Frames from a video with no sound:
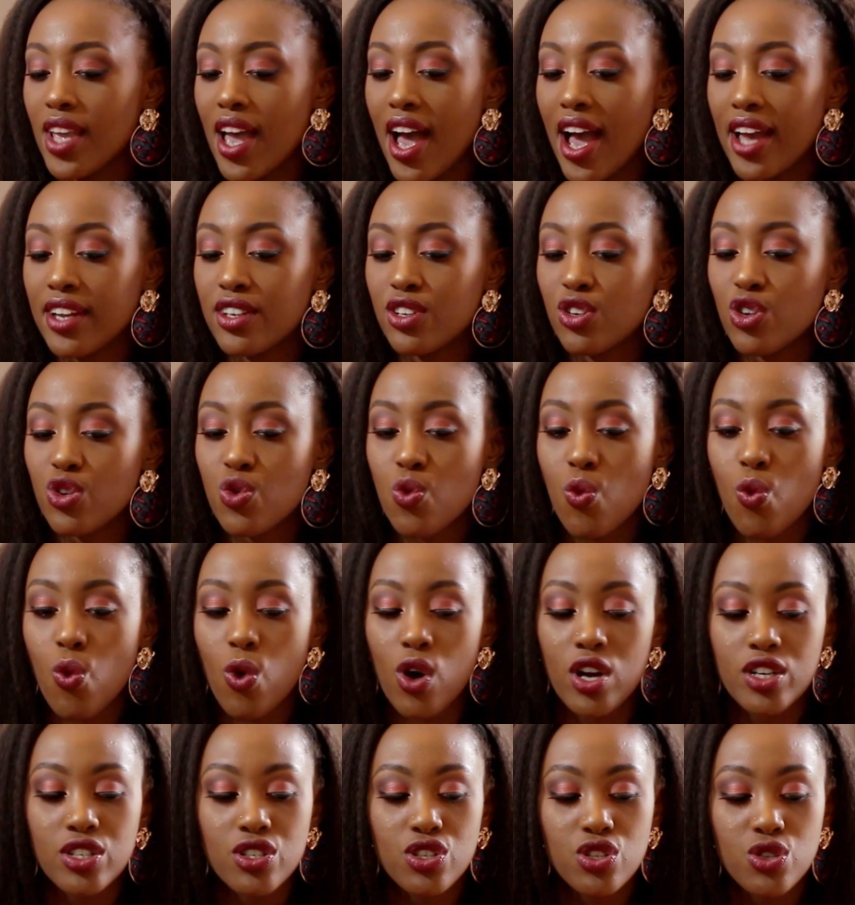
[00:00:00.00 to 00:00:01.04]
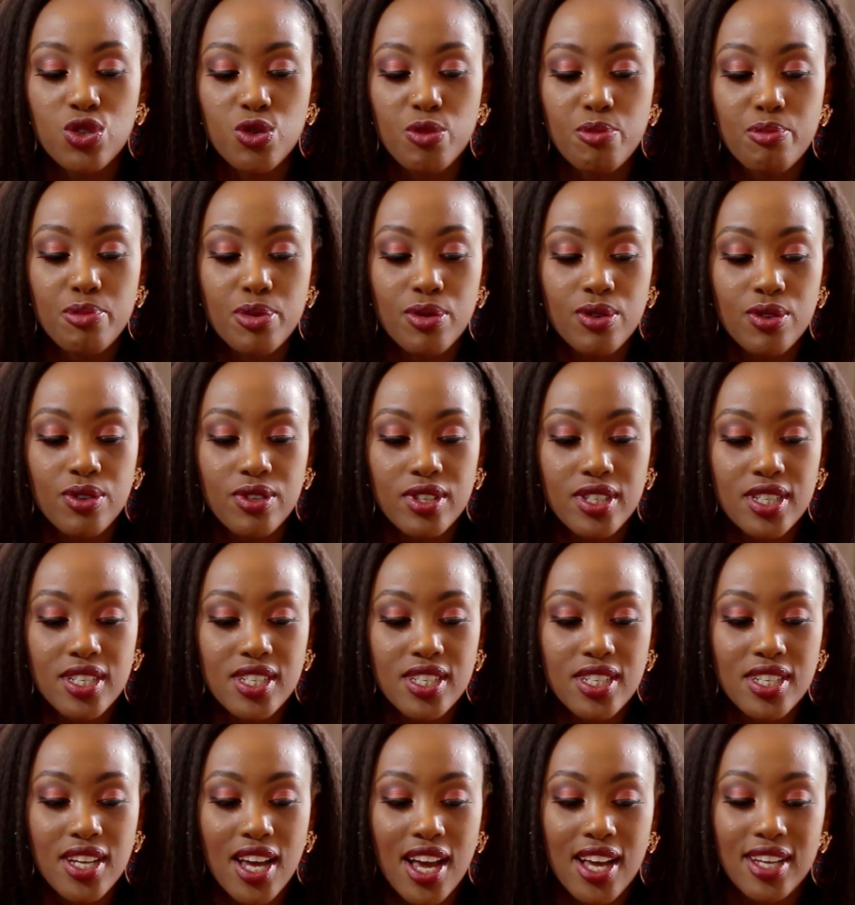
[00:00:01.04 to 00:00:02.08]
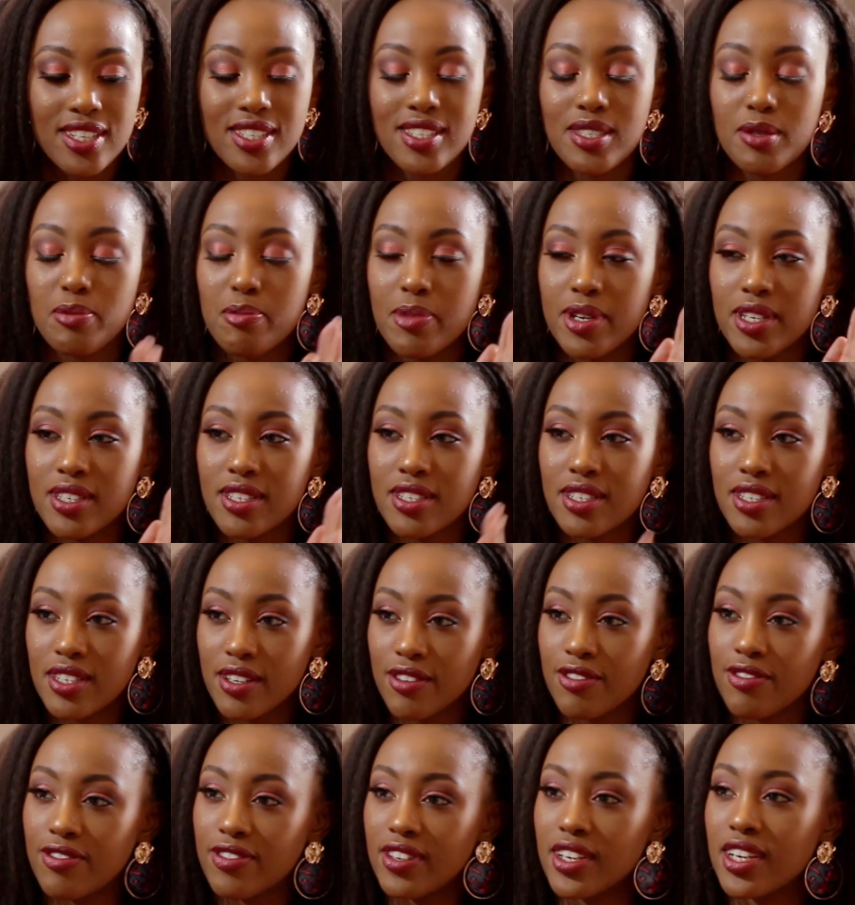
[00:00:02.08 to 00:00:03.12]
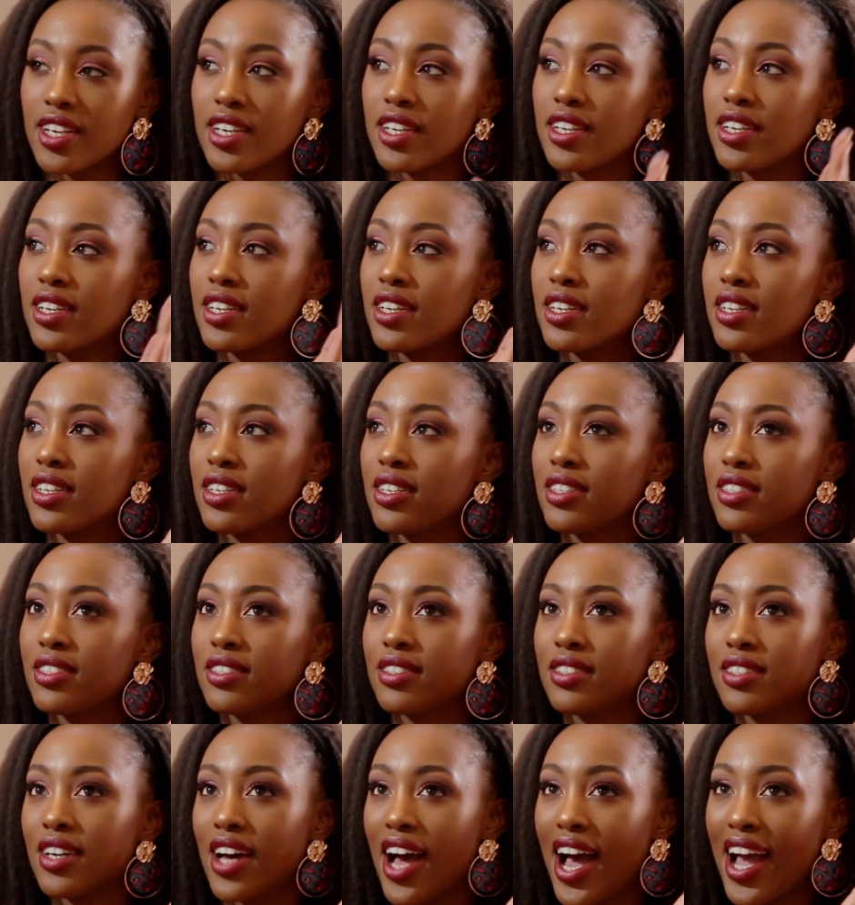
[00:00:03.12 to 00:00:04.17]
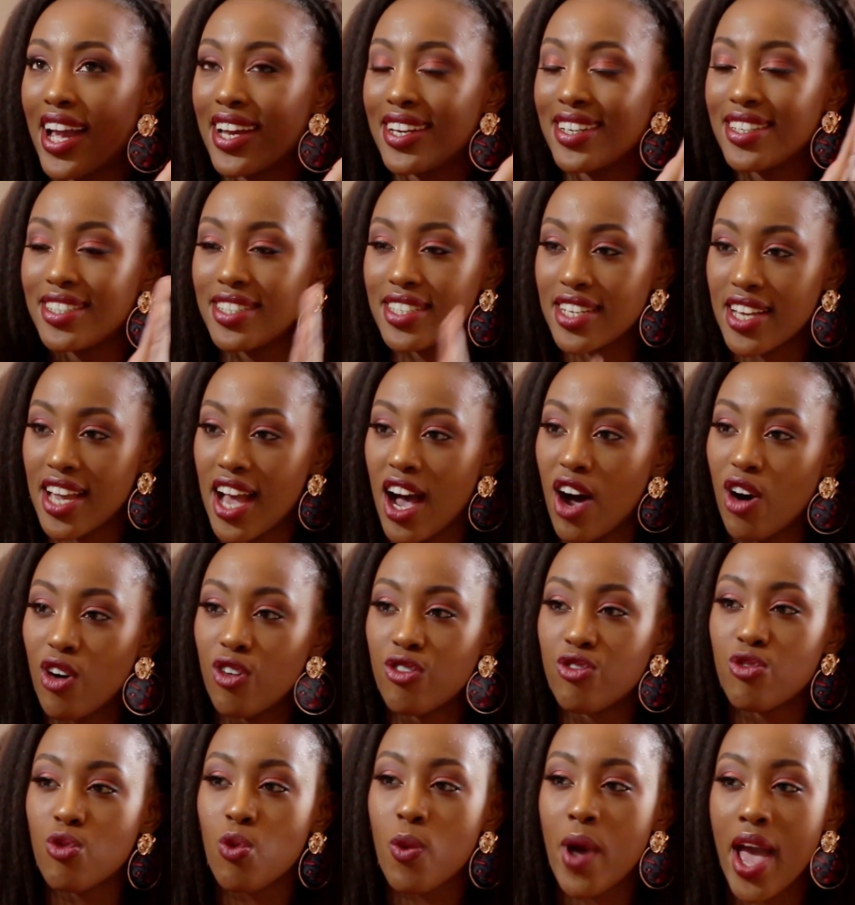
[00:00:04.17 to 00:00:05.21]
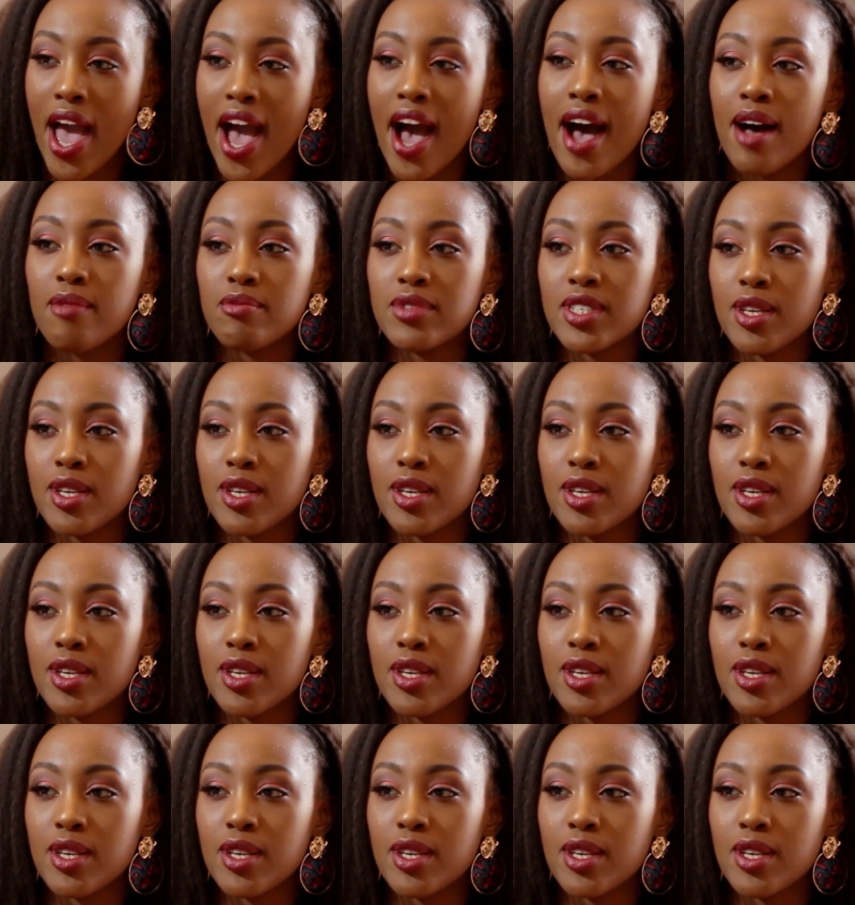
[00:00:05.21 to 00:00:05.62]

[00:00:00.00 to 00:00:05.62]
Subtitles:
I don't want to put a specific idea of where I'm